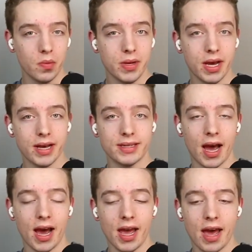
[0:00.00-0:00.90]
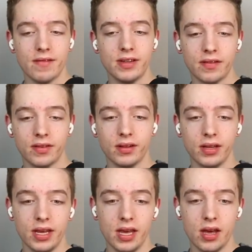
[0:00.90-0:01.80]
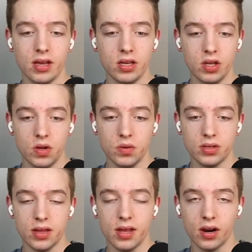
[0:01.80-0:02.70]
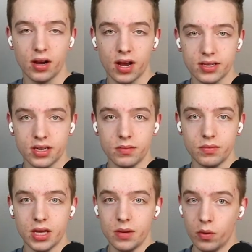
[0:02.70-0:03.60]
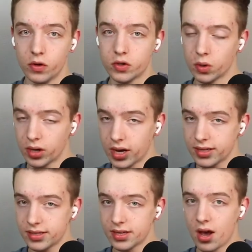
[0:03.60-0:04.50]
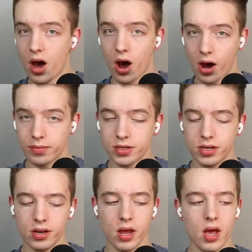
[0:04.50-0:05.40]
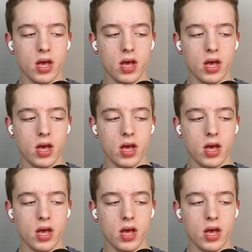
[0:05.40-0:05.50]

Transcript: because I have definitely used their custom keyboard shortcuts option.